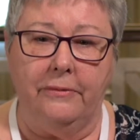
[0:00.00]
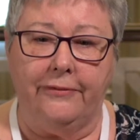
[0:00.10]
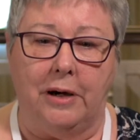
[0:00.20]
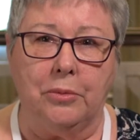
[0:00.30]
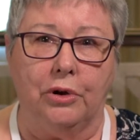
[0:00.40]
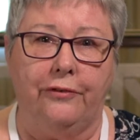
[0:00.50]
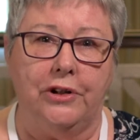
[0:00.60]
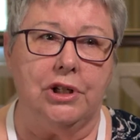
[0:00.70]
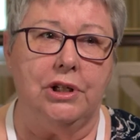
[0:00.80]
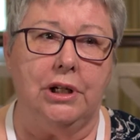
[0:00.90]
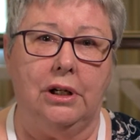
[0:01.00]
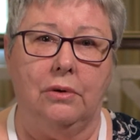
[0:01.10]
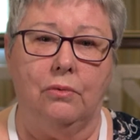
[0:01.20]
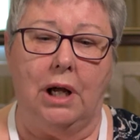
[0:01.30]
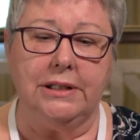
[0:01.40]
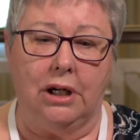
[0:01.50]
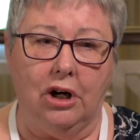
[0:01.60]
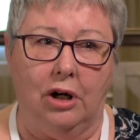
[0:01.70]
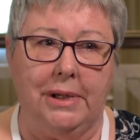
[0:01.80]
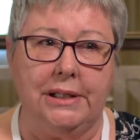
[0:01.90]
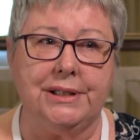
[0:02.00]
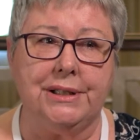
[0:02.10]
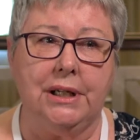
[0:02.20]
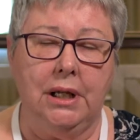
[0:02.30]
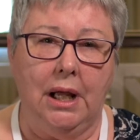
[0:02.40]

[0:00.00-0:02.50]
far more efficient in writing comments